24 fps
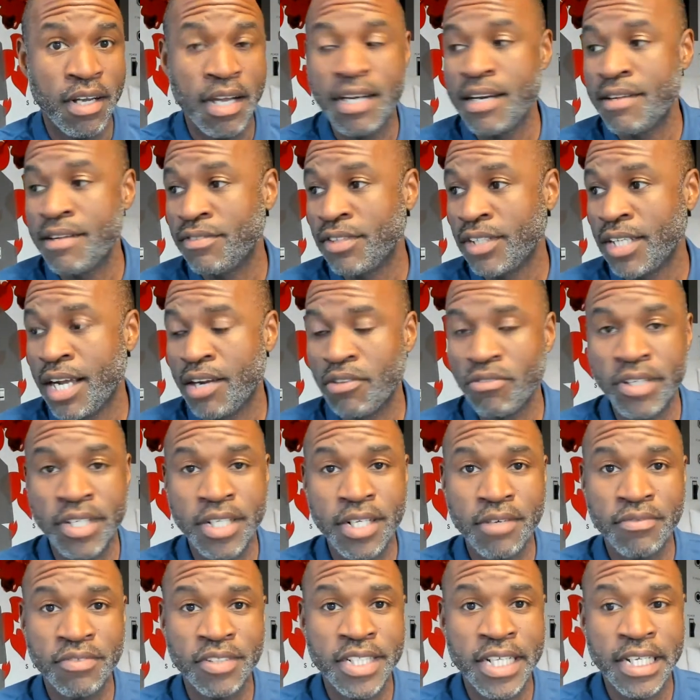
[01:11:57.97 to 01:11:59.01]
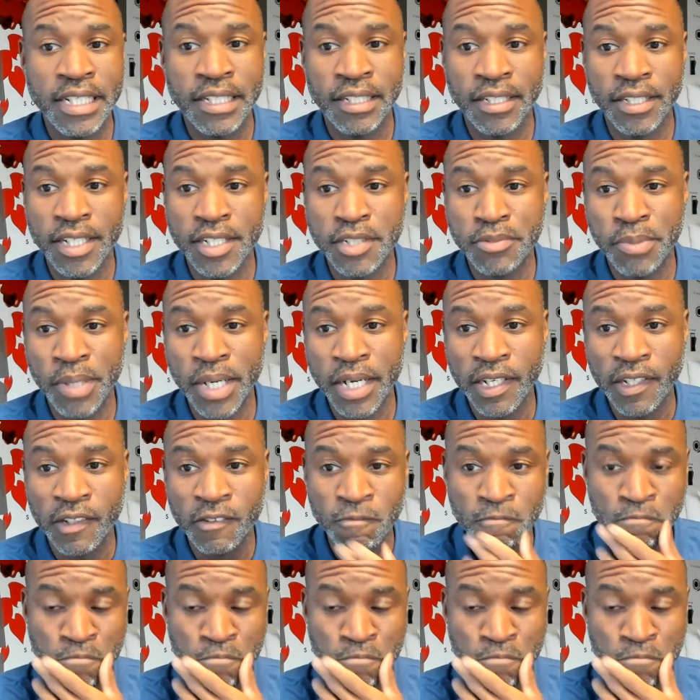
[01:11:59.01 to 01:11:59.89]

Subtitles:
I never got written up for taking a lunch break.